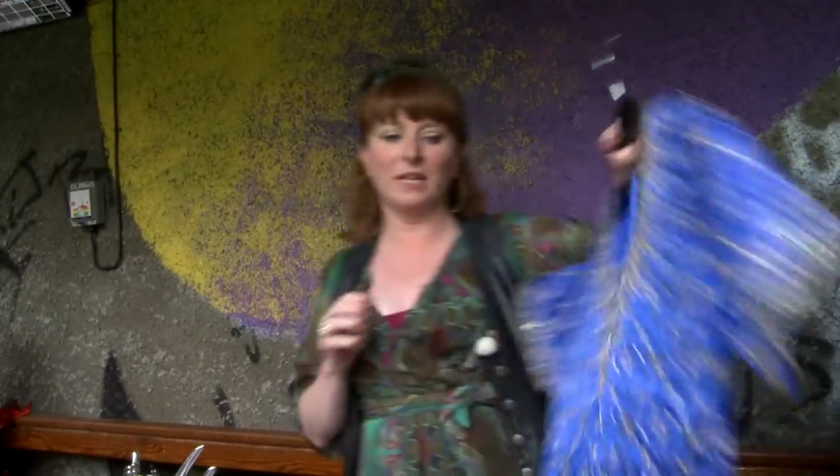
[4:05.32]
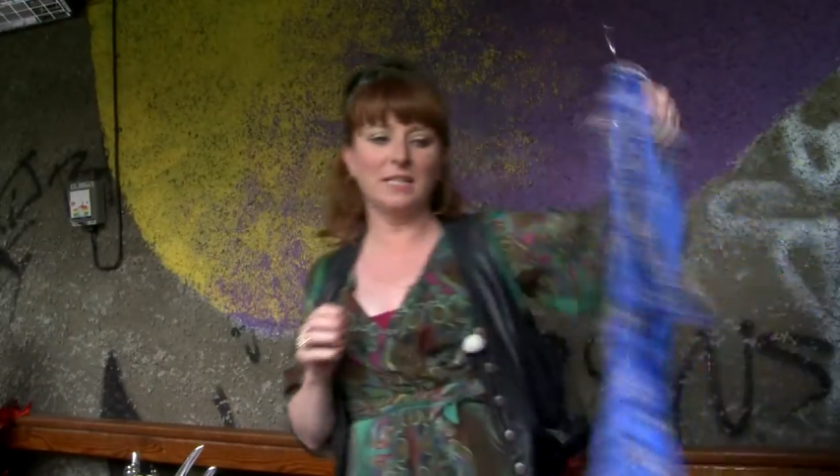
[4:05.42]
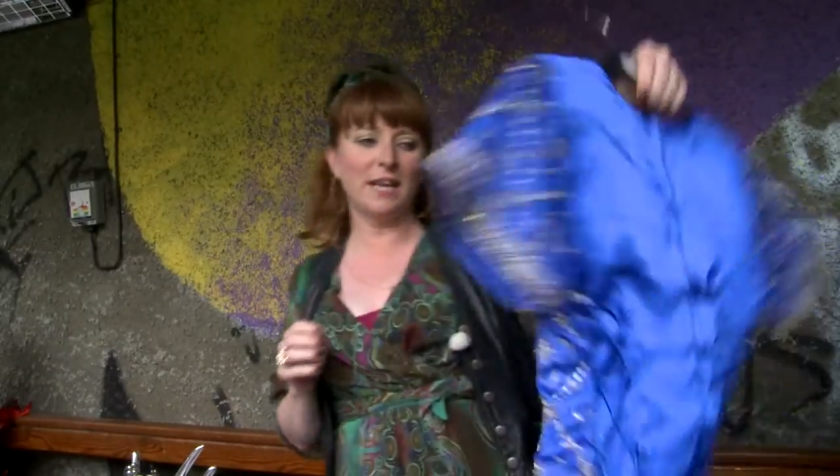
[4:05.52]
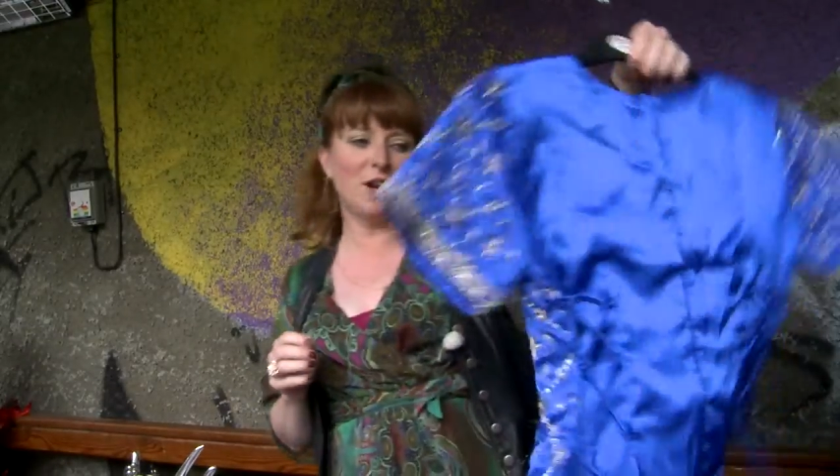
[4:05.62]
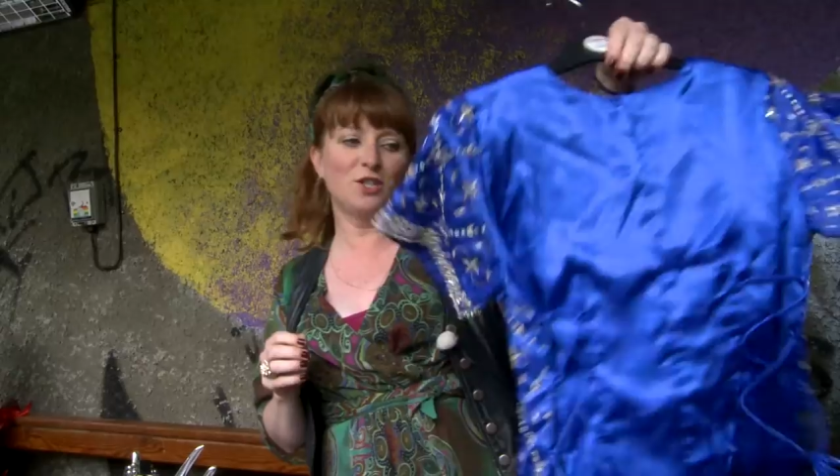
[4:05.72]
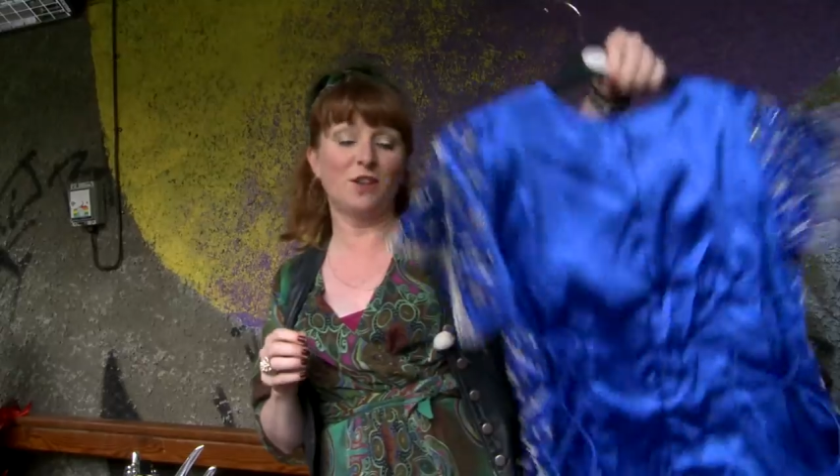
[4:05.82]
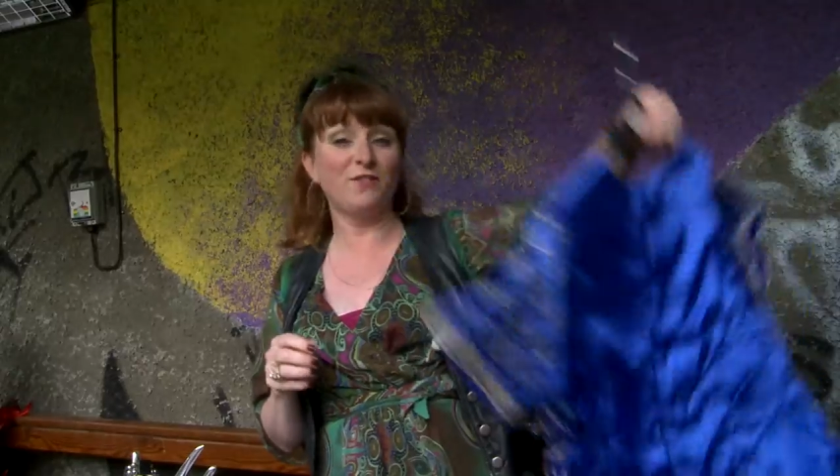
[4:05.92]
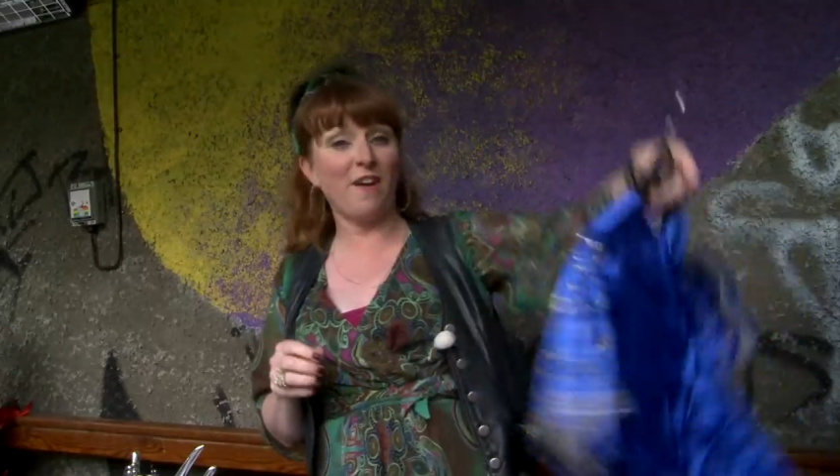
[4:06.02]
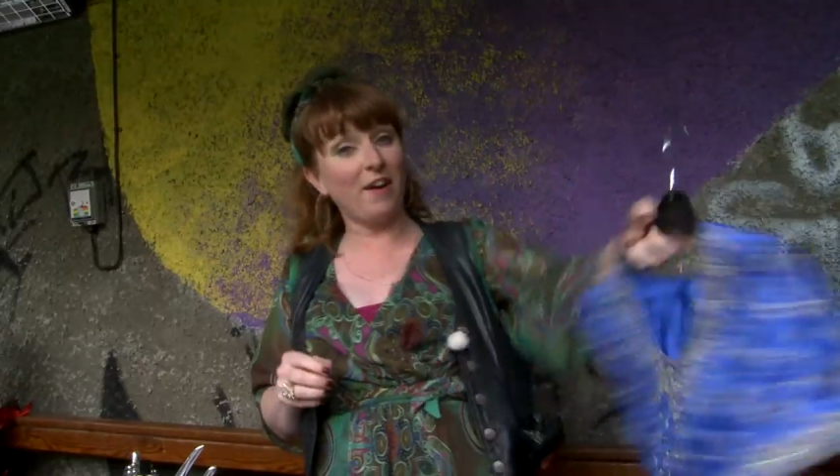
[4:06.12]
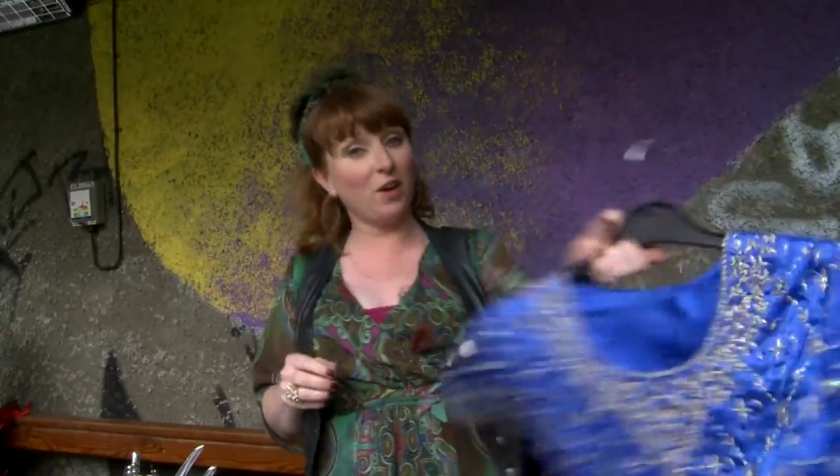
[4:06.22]
can see our stuff's
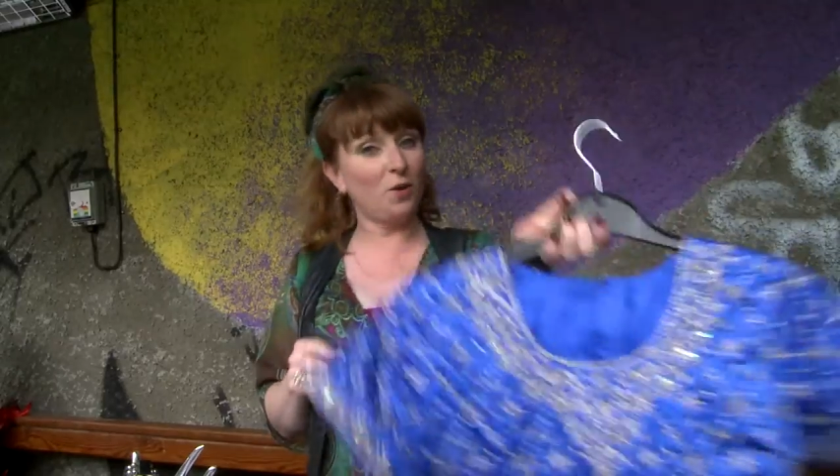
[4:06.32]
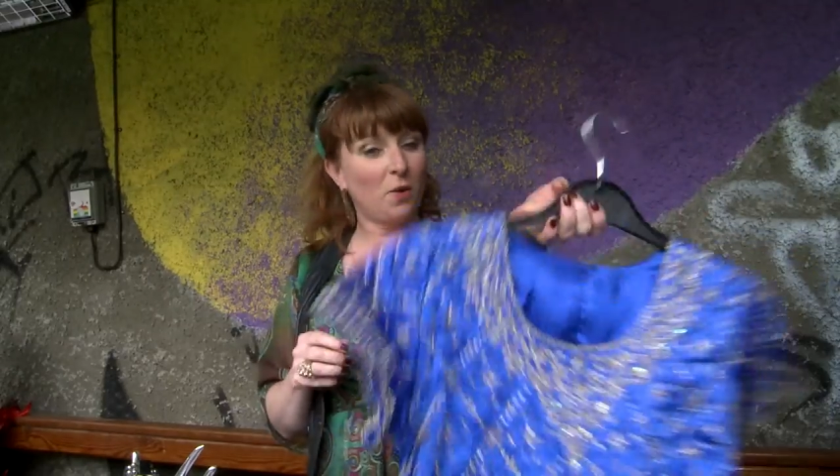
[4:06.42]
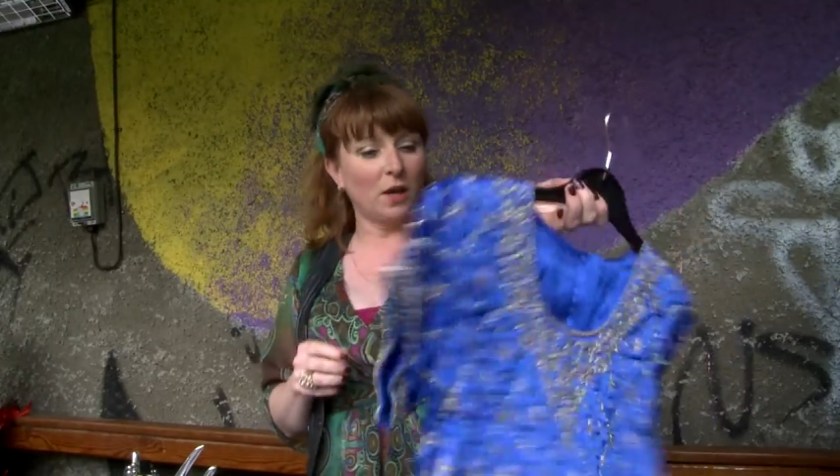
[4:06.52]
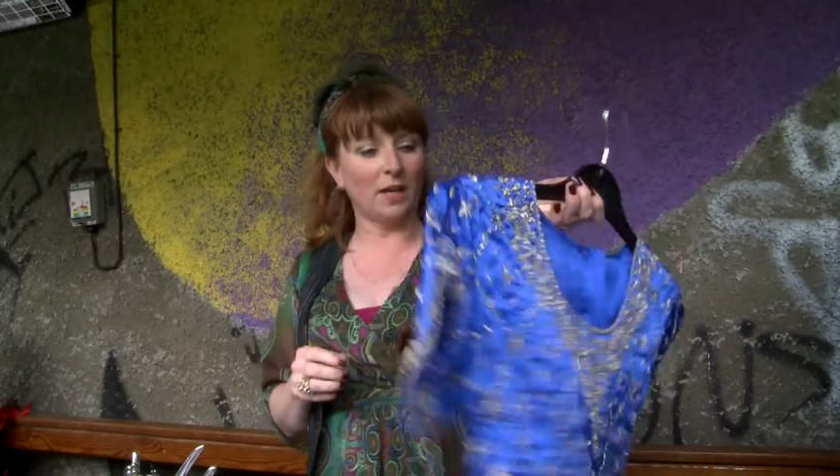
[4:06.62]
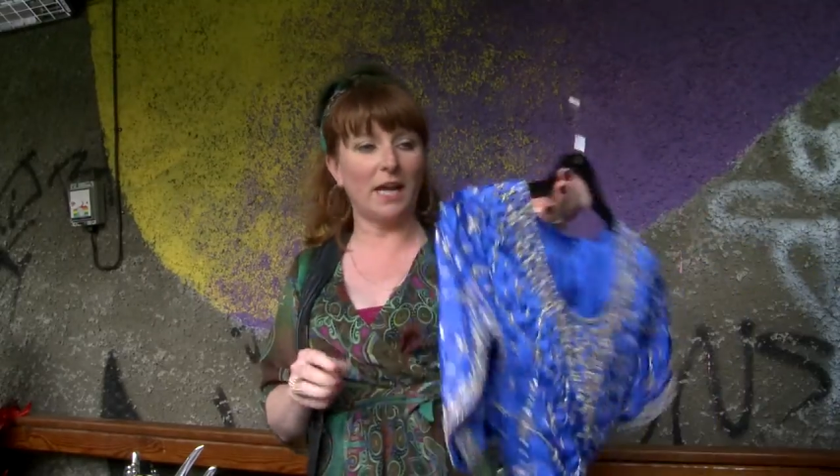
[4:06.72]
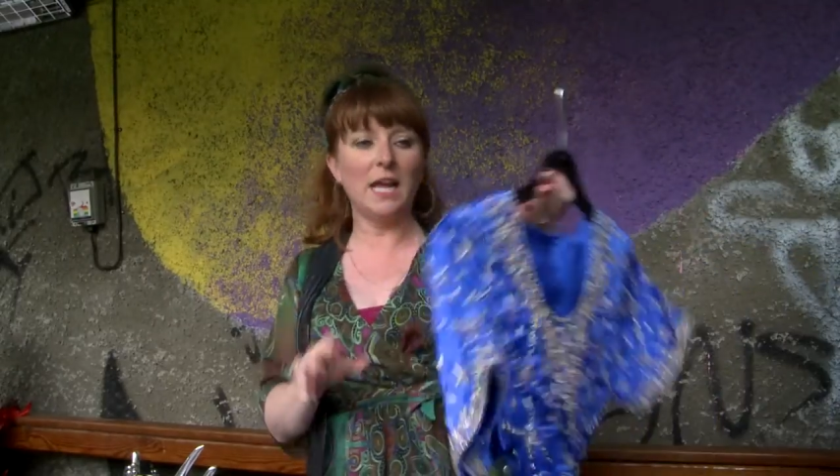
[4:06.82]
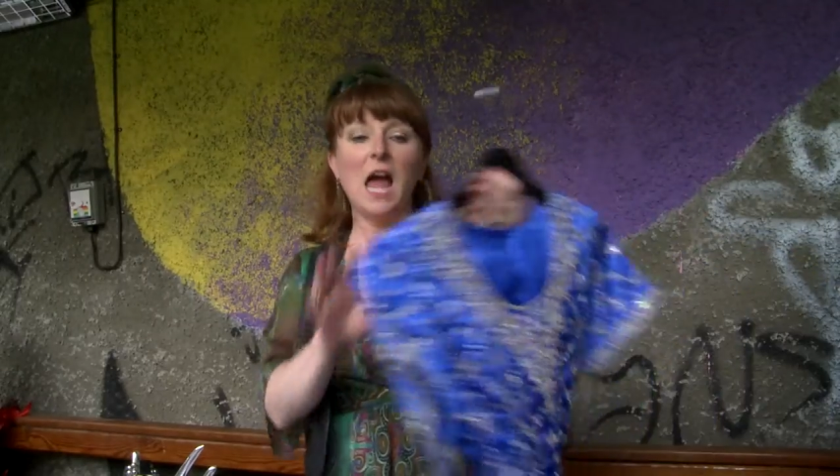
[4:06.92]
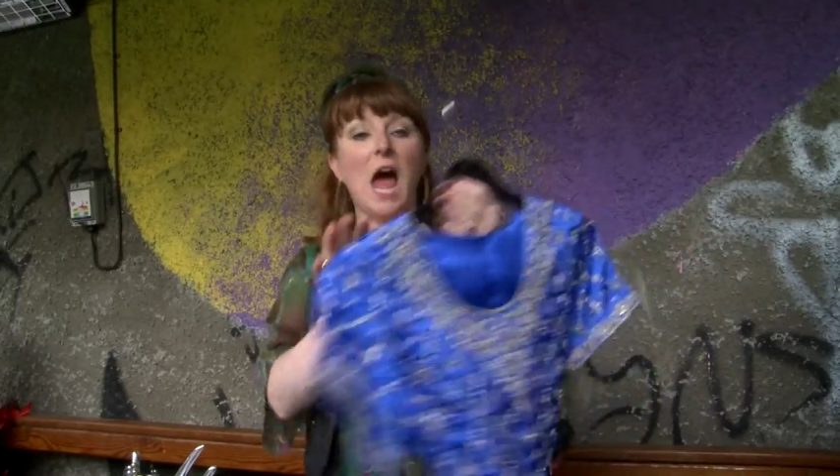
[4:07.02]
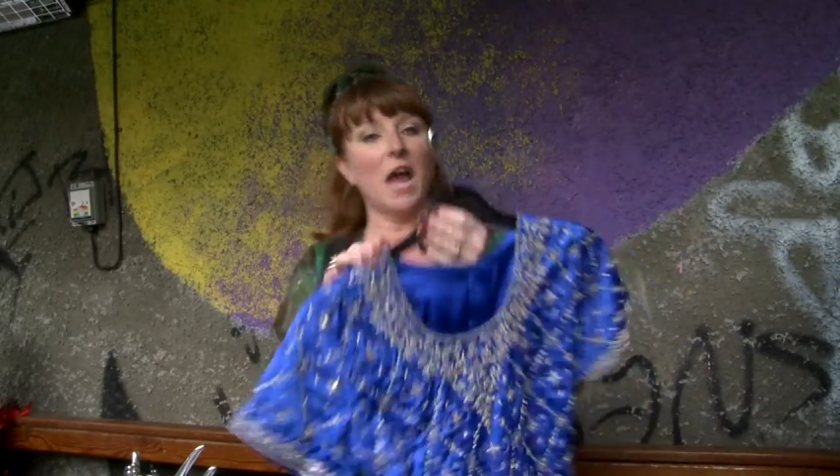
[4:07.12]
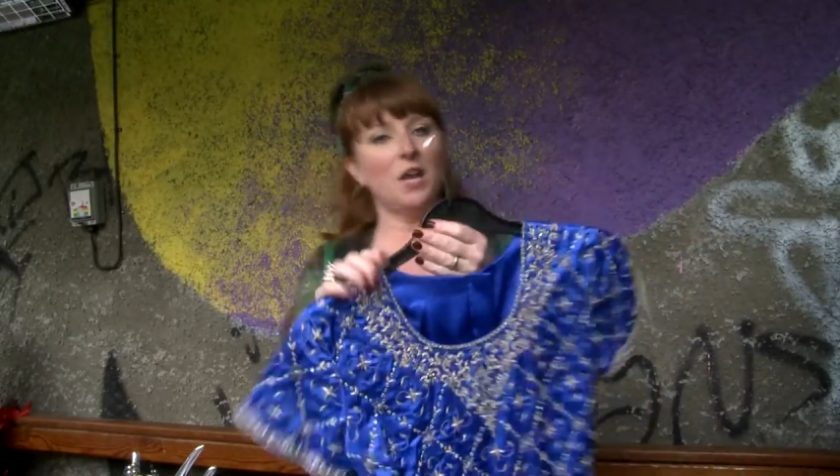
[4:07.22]
very good quality
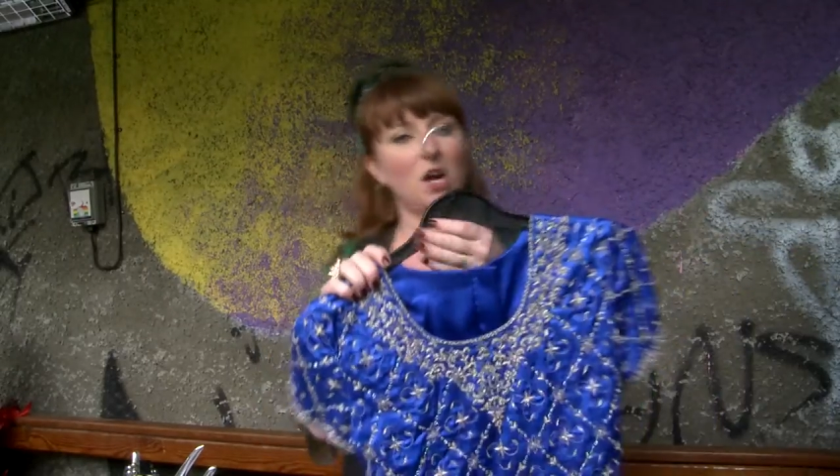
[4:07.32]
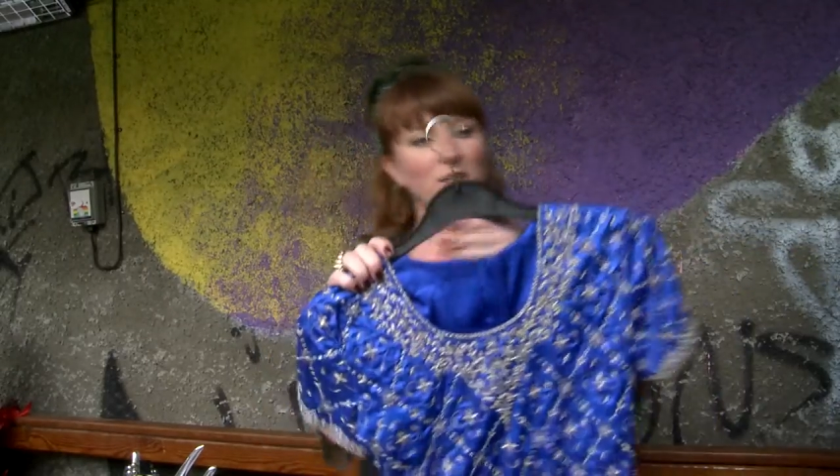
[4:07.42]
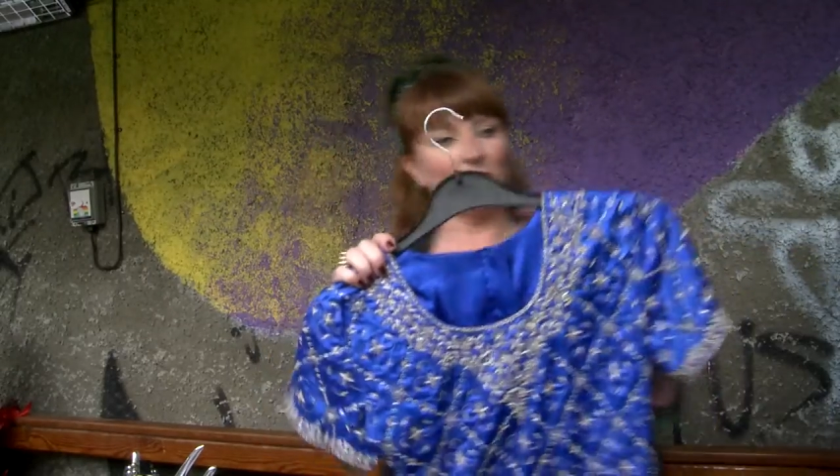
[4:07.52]
and not